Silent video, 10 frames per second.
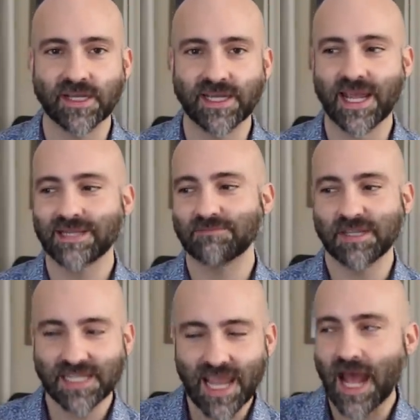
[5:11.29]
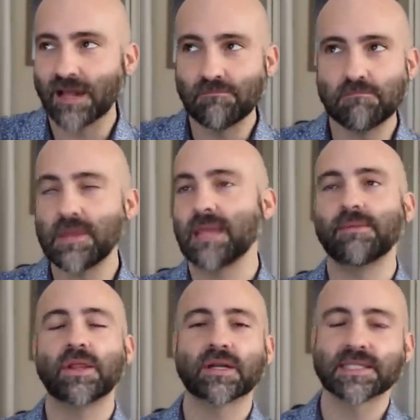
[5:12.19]
And yeah,
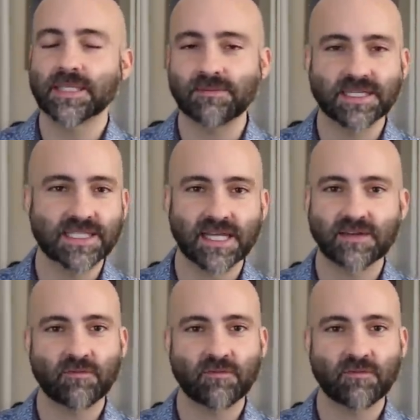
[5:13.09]
maybe there's some exotic